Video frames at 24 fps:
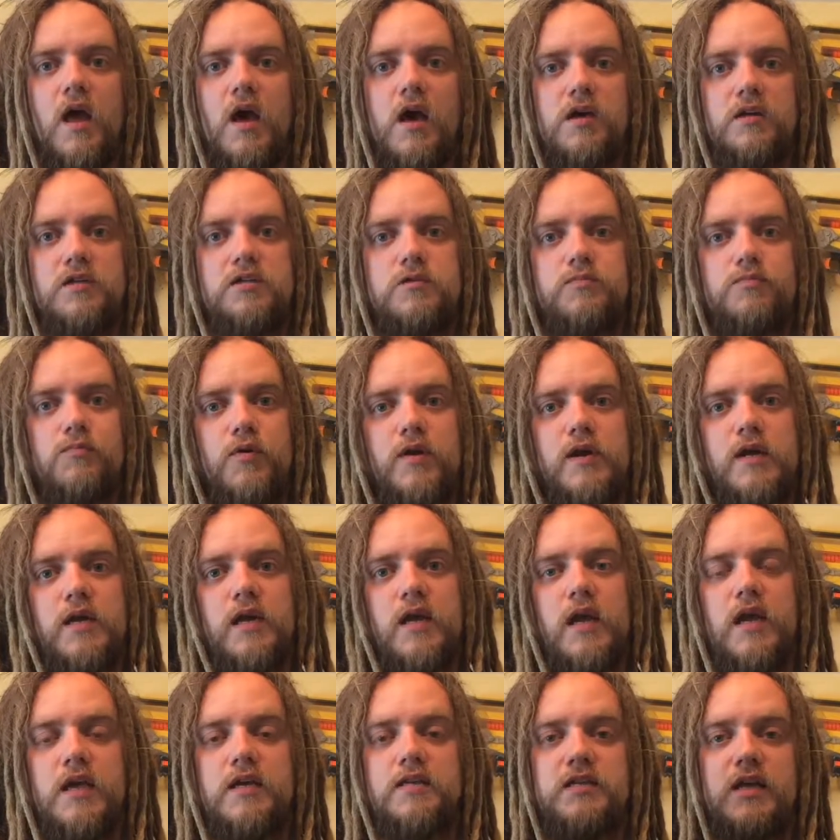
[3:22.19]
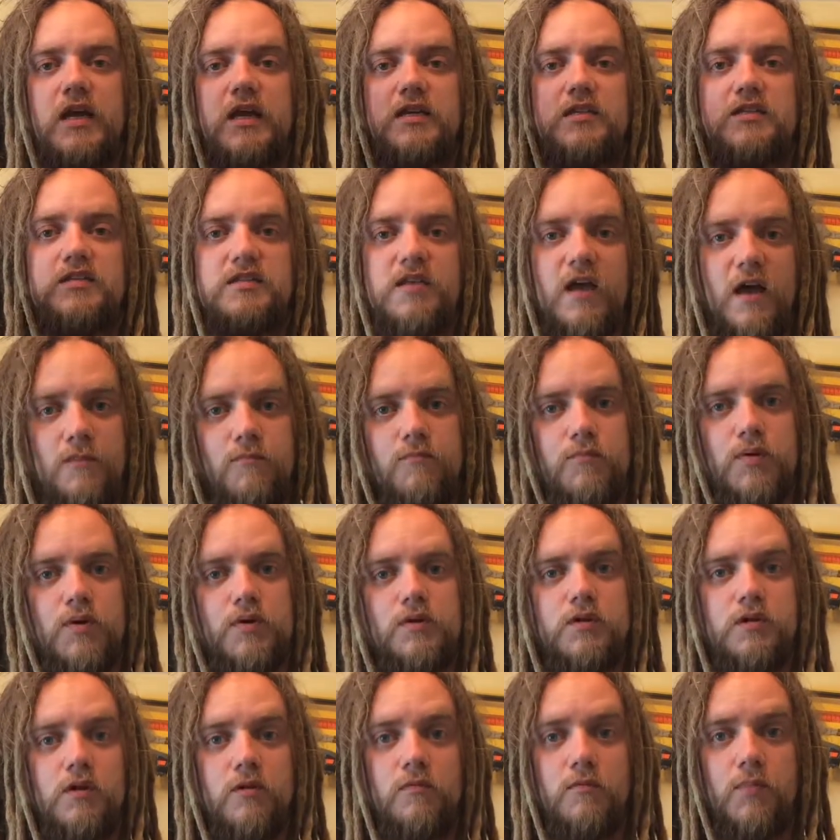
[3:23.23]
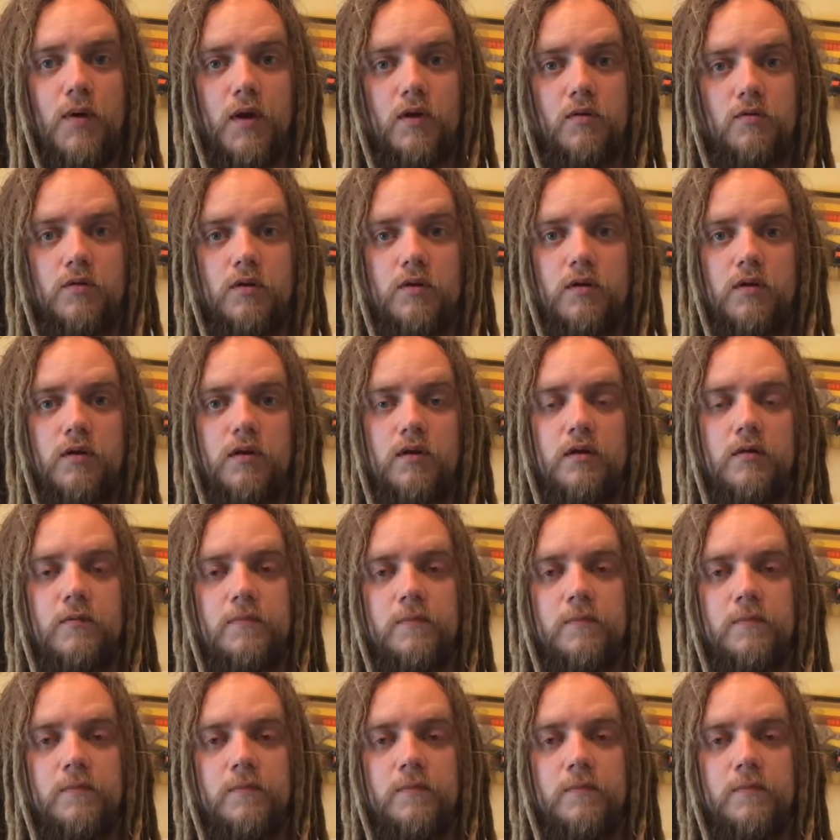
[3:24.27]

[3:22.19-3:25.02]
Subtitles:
A spring is a tempered component,